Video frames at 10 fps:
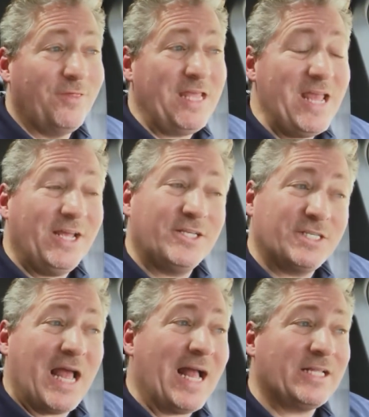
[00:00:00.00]
the
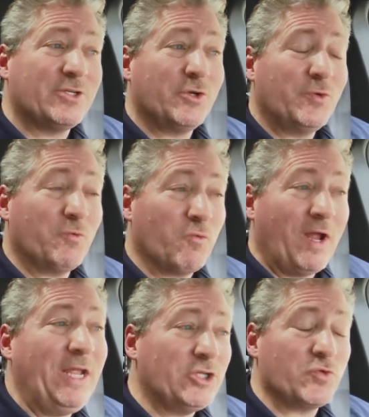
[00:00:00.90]
exact
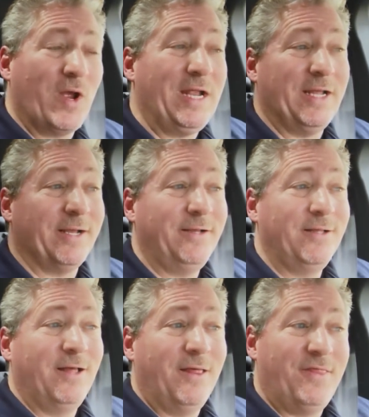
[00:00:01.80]
range
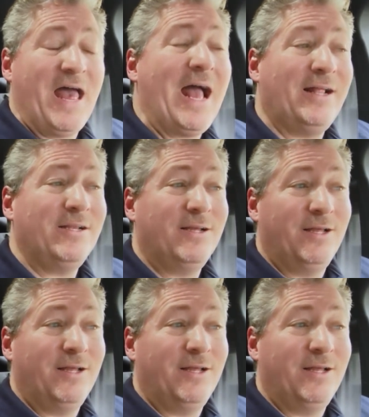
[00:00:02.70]
rating that